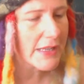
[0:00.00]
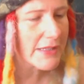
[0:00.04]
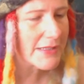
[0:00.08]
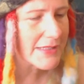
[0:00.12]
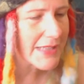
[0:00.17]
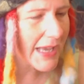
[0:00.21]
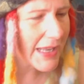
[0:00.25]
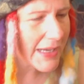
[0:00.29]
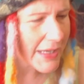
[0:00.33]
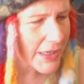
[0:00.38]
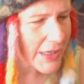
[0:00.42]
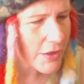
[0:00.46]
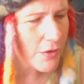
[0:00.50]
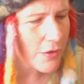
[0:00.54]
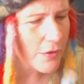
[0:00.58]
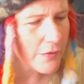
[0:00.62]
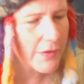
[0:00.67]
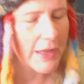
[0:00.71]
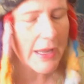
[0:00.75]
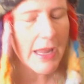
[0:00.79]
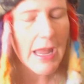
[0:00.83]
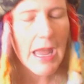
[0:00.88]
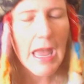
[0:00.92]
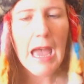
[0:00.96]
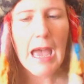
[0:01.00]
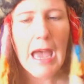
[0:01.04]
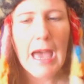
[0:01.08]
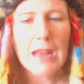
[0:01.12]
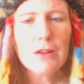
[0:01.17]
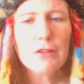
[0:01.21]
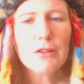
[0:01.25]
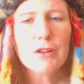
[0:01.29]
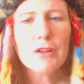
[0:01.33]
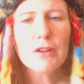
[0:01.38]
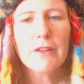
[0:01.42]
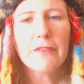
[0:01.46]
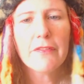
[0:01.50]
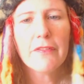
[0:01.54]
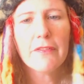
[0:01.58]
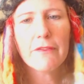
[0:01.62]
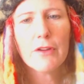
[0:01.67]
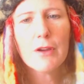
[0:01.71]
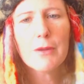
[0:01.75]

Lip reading: He's kind of goofy. I don't know if